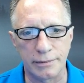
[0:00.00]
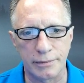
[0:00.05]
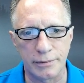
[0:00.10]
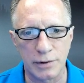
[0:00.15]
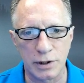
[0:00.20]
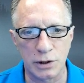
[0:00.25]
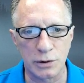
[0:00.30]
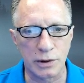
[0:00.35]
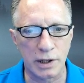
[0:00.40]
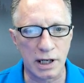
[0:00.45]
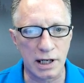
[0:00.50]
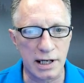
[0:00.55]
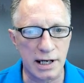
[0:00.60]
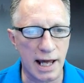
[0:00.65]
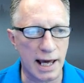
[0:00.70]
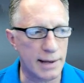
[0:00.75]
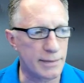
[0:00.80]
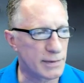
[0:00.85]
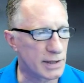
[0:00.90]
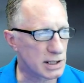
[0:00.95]
You can
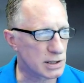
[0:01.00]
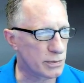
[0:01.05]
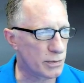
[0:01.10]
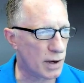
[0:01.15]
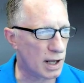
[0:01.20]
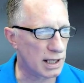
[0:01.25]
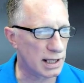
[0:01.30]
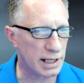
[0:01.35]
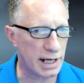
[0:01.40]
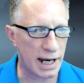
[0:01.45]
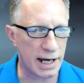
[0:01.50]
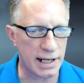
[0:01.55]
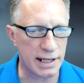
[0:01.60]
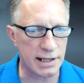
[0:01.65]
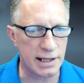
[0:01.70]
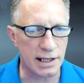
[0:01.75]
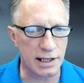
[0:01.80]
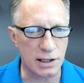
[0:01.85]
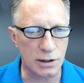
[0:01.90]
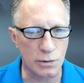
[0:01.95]
name this wallet
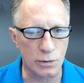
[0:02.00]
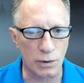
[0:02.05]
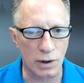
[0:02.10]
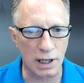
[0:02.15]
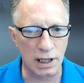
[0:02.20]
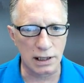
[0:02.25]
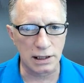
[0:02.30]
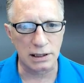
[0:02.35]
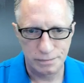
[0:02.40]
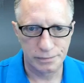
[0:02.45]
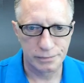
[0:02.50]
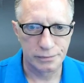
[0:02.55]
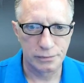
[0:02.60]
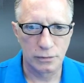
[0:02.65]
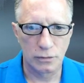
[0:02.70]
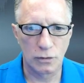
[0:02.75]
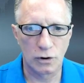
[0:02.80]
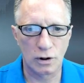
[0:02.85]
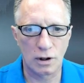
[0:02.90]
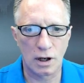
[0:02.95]
anything you want.
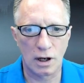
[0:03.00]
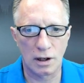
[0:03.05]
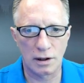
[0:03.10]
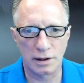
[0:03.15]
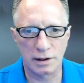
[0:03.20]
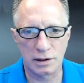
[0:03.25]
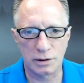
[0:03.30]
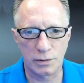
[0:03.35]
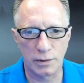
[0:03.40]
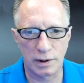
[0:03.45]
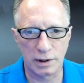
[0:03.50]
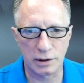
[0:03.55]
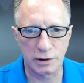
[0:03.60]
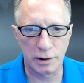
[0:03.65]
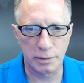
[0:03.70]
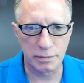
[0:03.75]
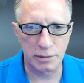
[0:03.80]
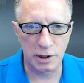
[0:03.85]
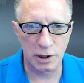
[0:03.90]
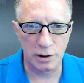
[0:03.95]
We'll call this one
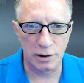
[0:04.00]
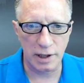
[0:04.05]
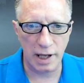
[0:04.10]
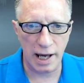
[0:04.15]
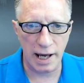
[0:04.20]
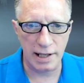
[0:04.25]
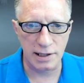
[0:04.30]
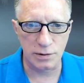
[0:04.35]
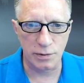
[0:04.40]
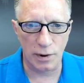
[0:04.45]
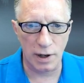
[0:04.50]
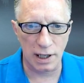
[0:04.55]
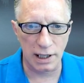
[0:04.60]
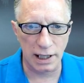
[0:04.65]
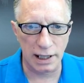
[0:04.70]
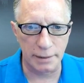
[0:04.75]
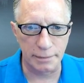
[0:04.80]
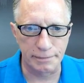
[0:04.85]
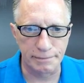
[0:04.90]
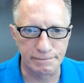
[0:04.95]
Crypto Dad's
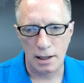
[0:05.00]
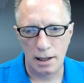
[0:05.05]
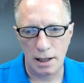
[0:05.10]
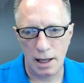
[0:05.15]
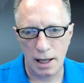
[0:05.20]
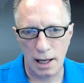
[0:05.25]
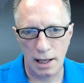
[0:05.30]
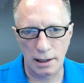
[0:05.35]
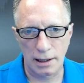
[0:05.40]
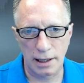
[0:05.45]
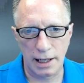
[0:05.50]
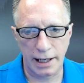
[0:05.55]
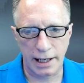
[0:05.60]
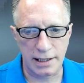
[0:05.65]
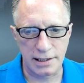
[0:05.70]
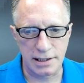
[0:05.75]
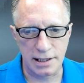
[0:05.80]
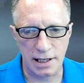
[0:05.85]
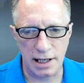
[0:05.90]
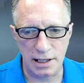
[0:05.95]
Wallet. And like I
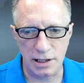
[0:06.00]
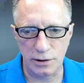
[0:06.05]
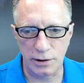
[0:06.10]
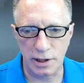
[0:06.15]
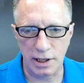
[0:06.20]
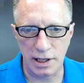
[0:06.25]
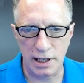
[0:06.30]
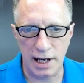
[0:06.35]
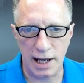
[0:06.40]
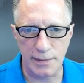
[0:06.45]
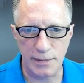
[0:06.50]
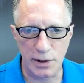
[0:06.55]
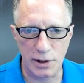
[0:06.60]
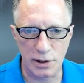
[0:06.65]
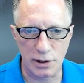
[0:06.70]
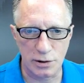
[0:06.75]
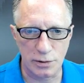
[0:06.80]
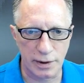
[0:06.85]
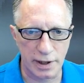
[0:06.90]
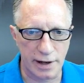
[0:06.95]
said, you can name
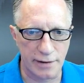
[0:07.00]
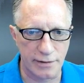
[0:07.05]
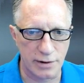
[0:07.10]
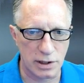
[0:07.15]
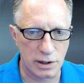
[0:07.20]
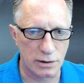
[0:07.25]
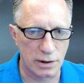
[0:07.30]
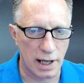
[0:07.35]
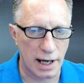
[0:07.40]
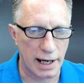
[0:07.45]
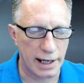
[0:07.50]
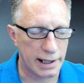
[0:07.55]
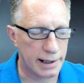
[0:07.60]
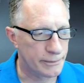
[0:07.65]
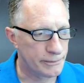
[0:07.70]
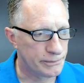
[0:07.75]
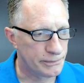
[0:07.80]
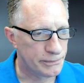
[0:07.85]
yours whatever you like.